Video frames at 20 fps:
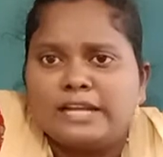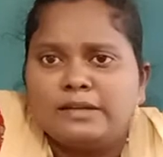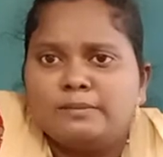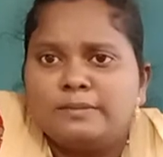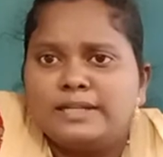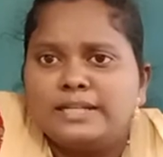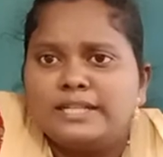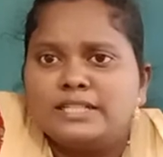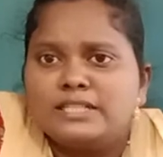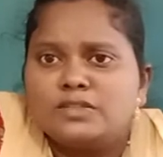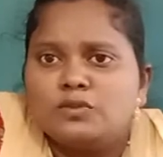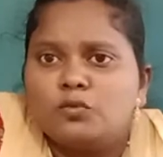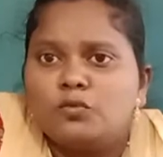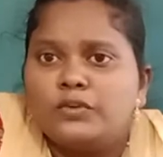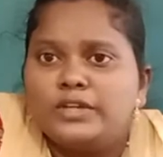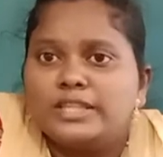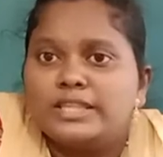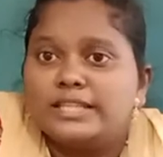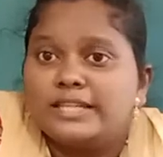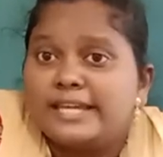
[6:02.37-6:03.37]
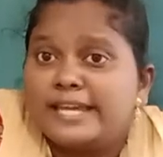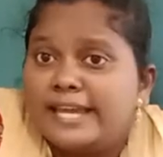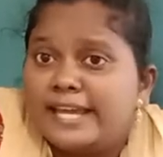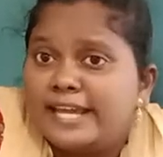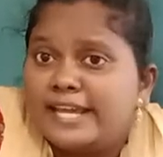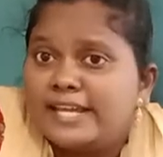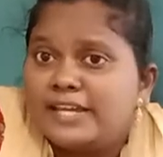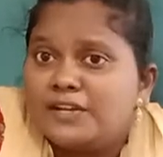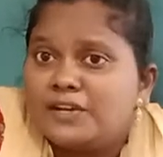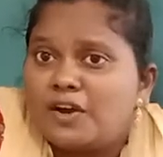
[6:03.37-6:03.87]
animals with
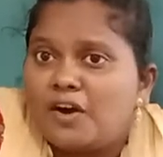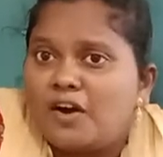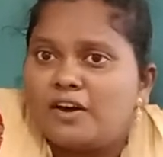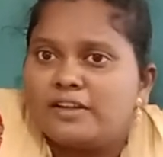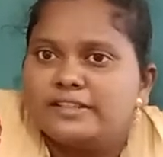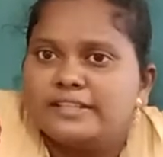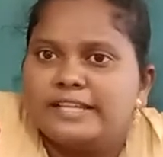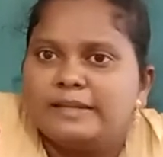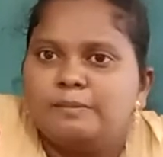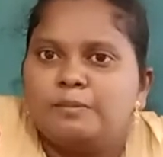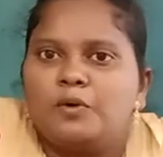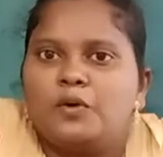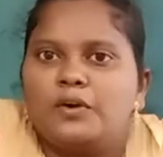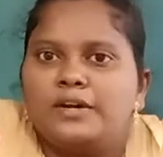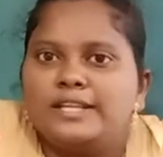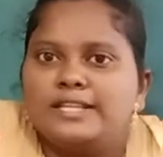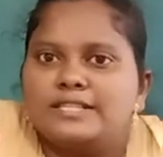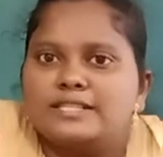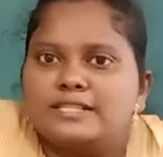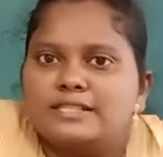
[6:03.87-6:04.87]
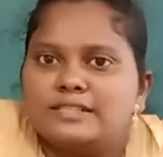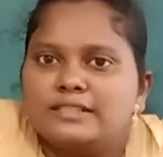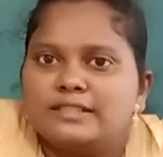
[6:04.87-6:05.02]
hair on their bodies.